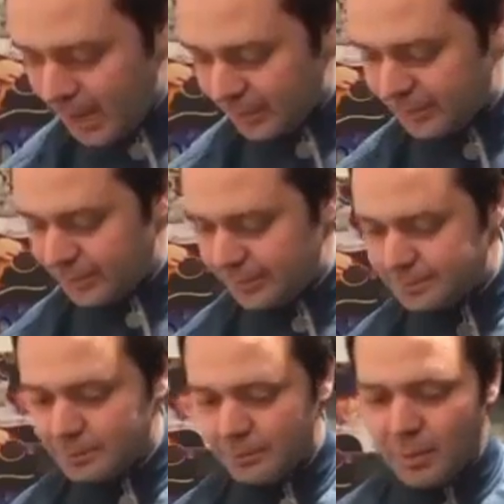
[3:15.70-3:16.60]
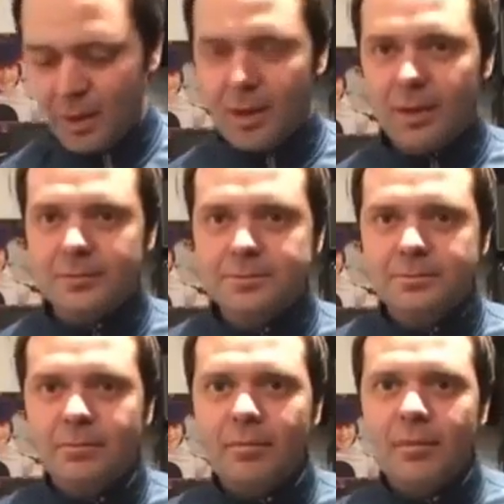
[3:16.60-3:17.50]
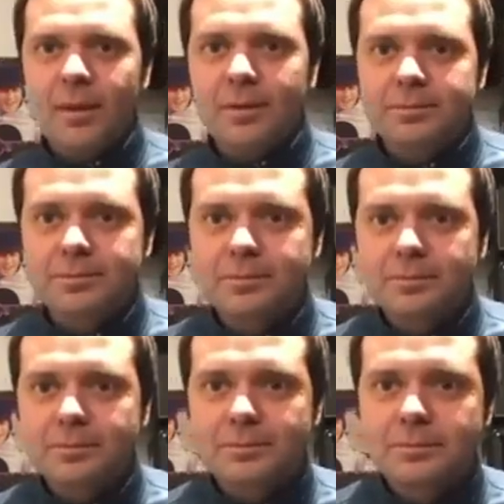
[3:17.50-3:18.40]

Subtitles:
Really rubbish ones. And we'll be singing and having a